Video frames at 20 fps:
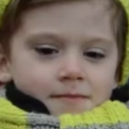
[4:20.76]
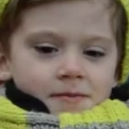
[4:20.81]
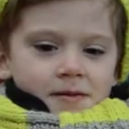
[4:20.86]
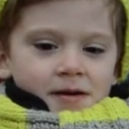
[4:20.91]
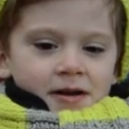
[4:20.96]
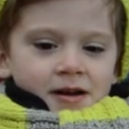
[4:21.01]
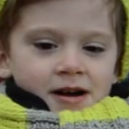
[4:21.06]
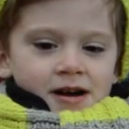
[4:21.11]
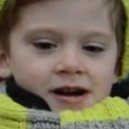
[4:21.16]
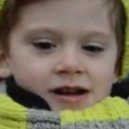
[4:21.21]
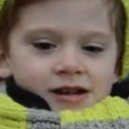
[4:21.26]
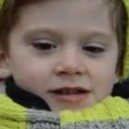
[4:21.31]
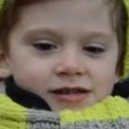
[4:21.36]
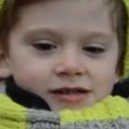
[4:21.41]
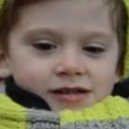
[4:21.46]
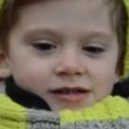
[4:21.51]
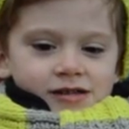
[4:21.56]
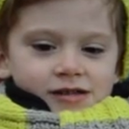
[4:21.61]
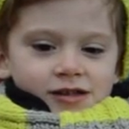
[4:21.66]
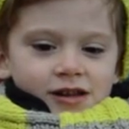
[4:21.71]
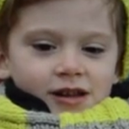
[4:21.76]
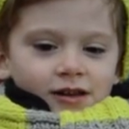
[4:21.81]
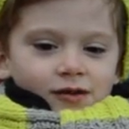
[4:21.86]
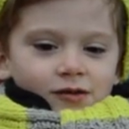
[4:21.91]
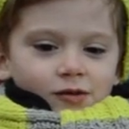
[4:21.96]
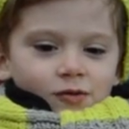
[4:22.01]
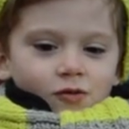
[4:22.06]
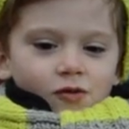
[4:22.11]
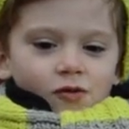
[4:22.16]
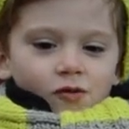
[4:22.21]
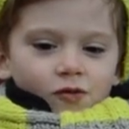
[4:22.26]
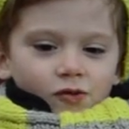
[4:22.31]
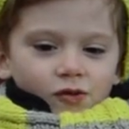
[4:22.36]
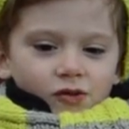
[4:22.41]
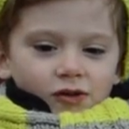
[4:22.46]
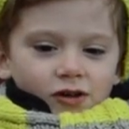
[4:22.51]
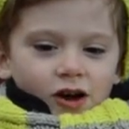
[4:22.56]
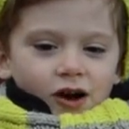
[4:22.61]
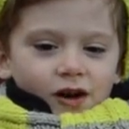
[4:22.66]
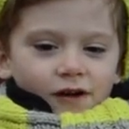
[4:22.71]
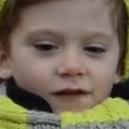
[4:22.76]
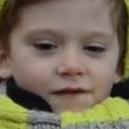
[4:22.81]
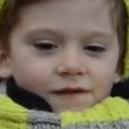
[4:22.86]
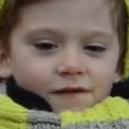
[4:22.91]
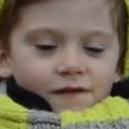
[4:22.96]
because they do cool stuff.